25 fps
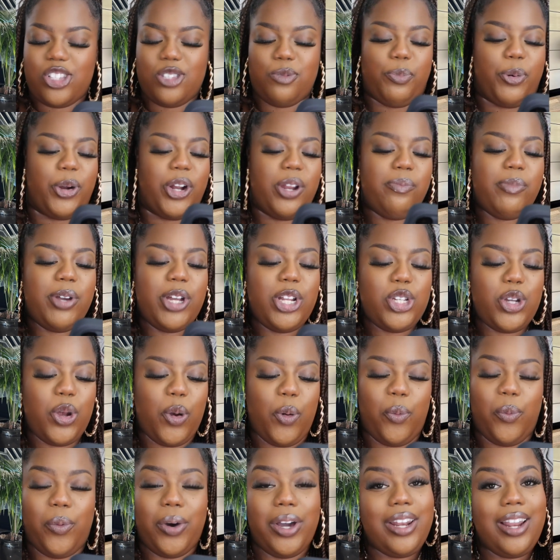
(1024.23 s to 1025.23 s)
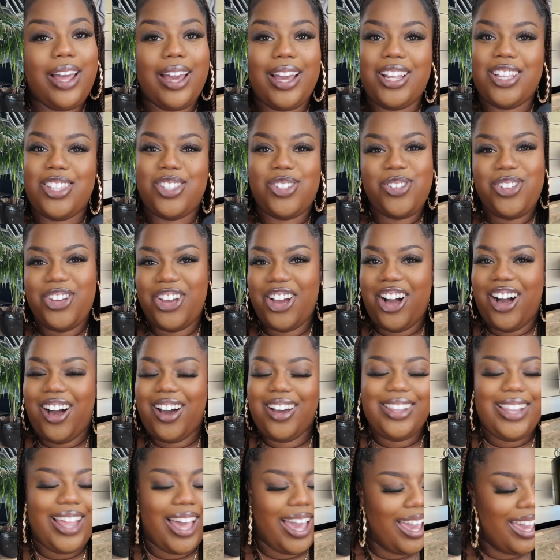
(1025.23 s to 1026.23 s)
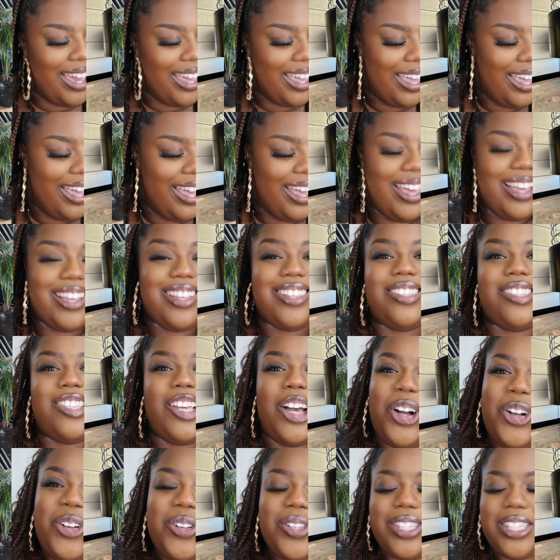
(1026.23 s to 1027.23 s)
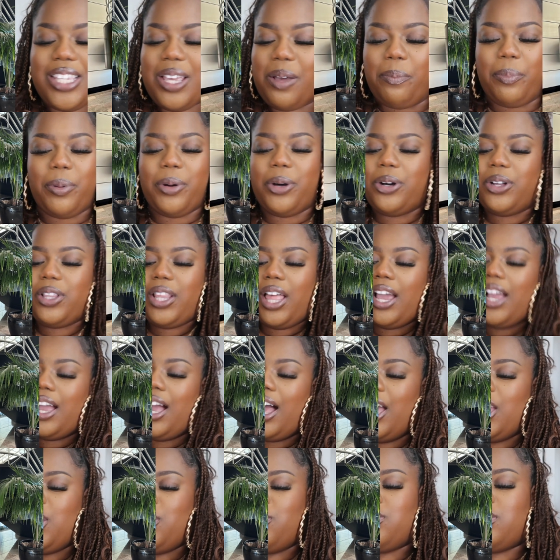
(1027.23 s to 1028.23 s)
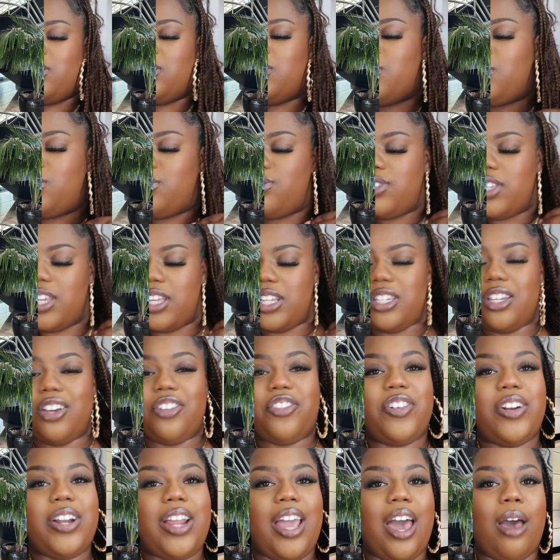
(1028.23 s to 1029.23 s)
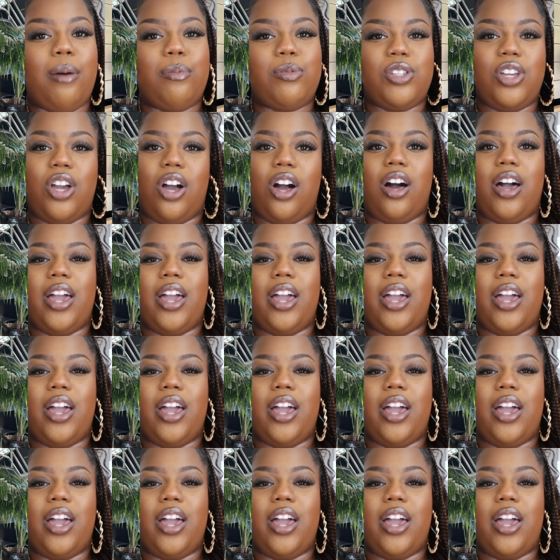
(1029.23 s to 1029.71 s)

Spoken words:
it's pretty much what I do, y'all. Like, so simple. Like, I used to use different apps, y'all,